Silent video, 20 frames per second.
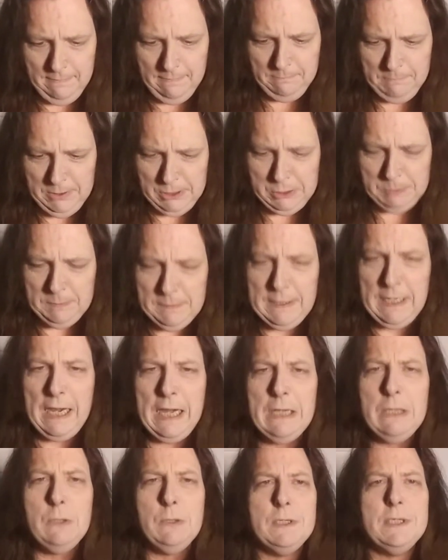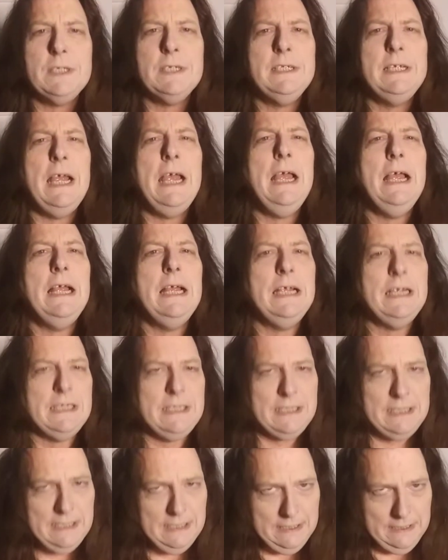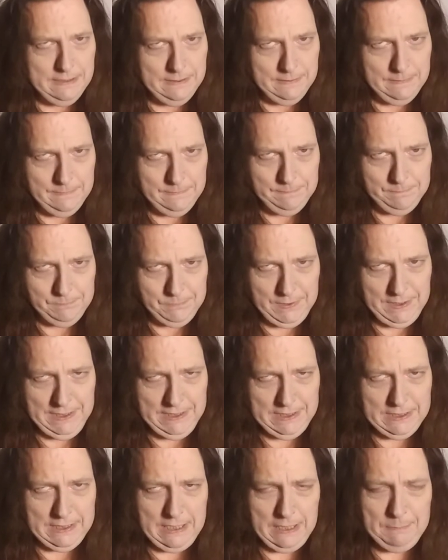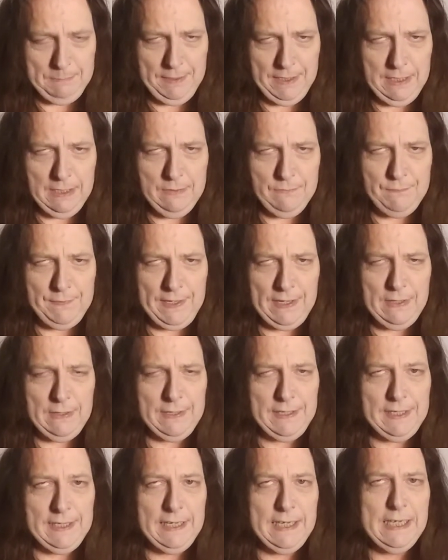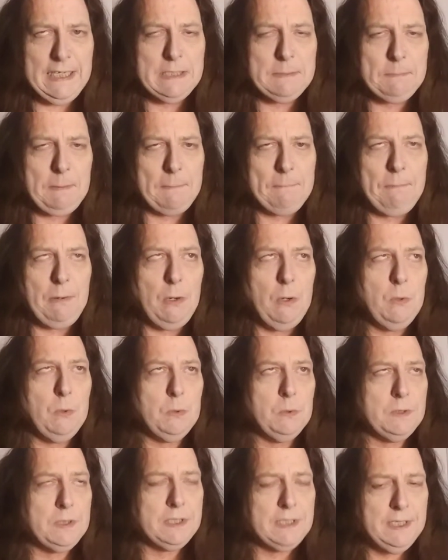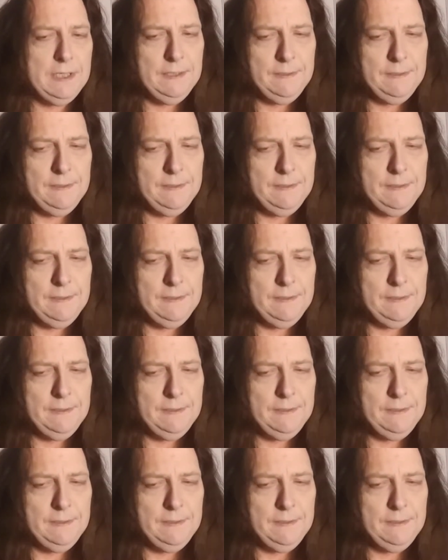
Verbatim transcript: Mitch McConnell says that he's going to be unveiling his proposed